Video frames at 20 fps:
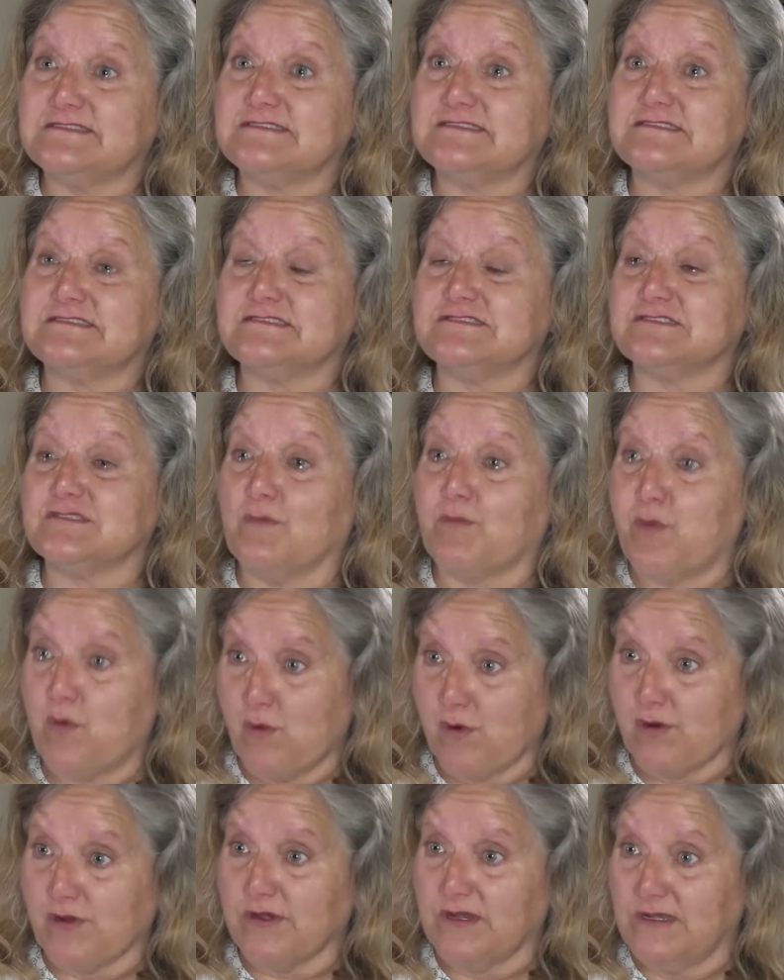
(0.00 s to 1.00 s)

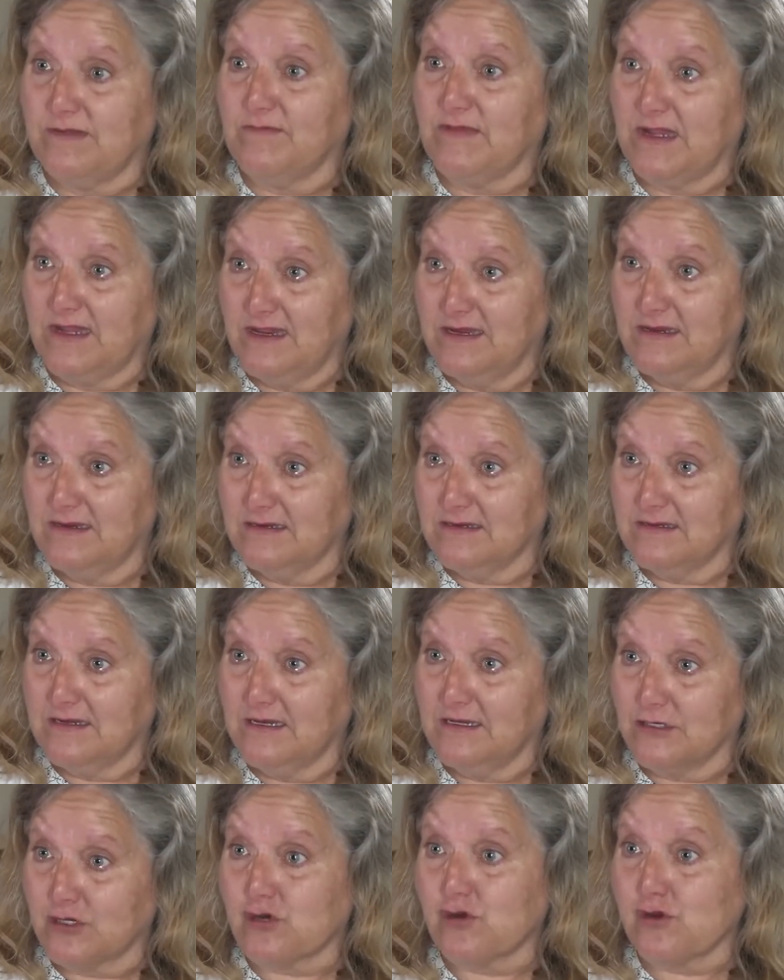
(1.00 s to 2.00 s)
supported me,
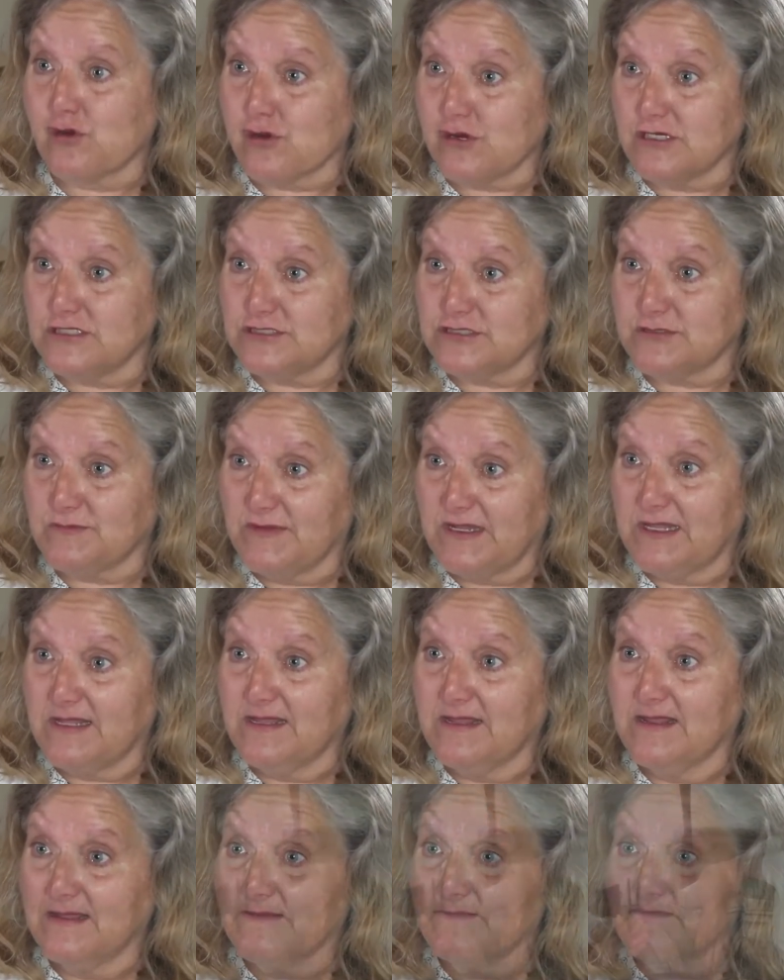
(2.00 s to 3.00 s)
encouraged me.